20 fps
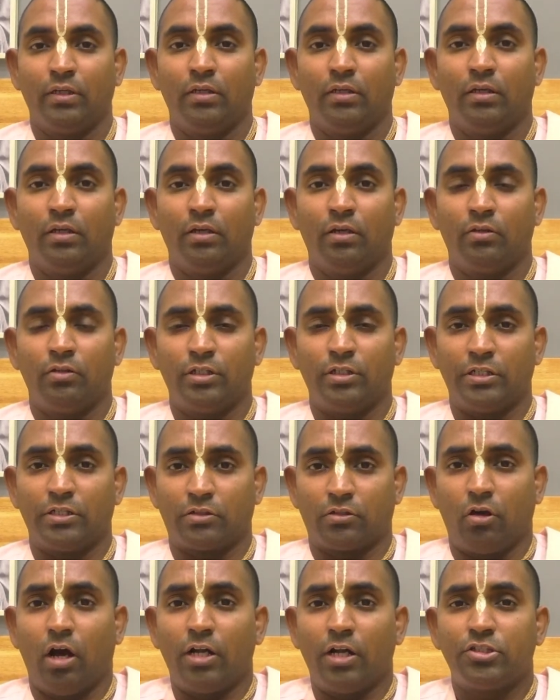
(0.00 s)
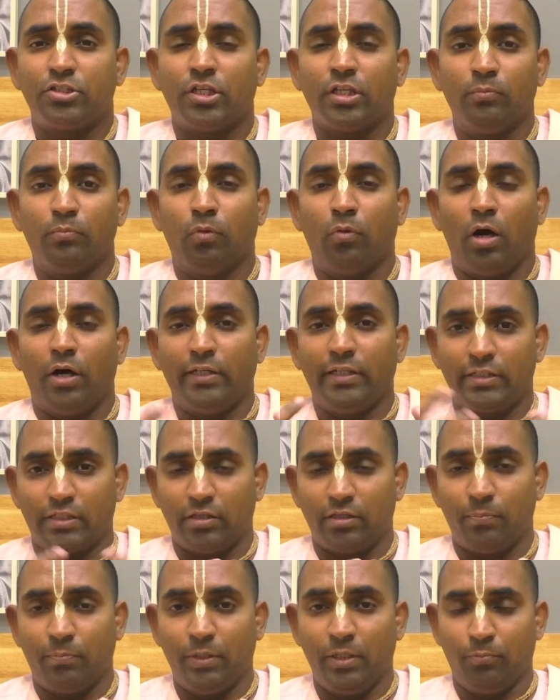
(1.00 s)
It's scorching bodies of
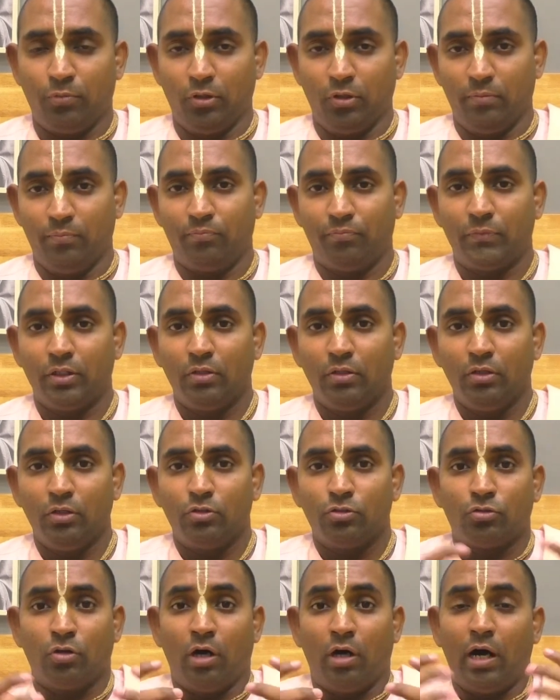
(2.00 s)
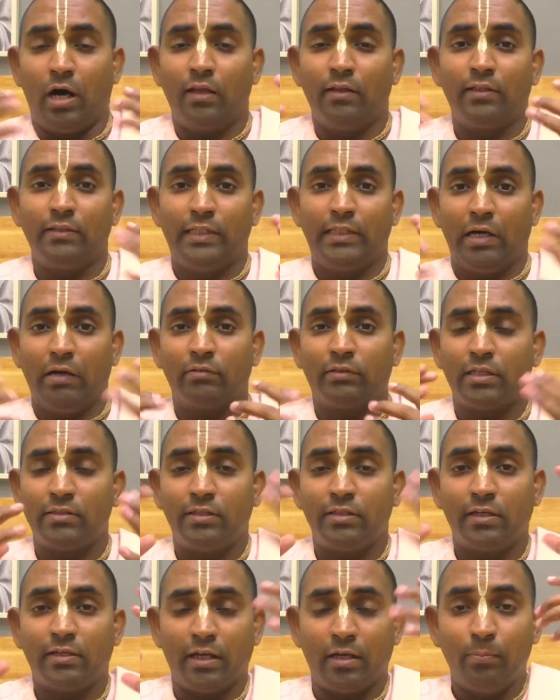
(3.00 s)
the people. So all the devatas,
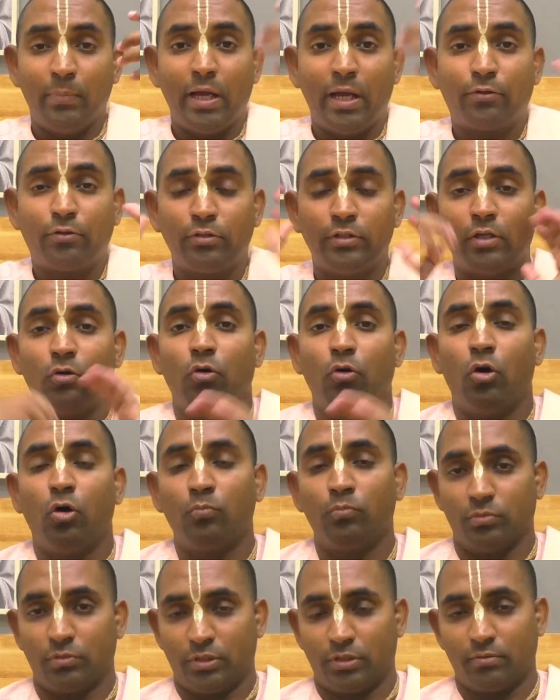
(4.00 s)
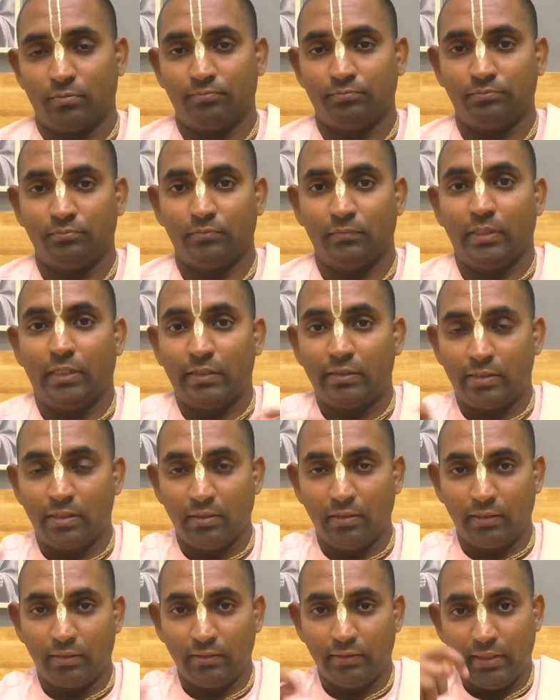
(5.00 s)
they run back to their homes. They
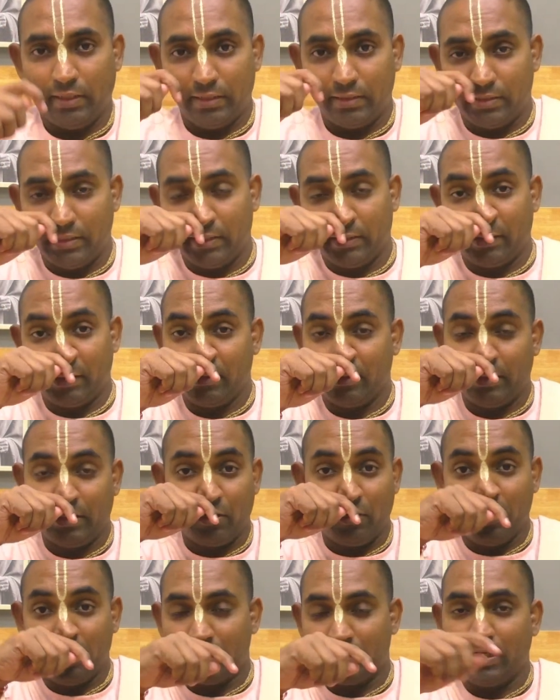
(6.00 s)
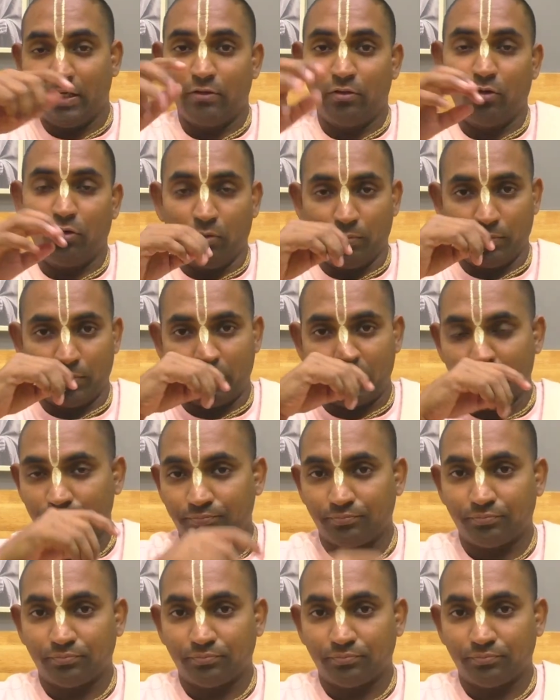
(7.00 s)
go inside the homes.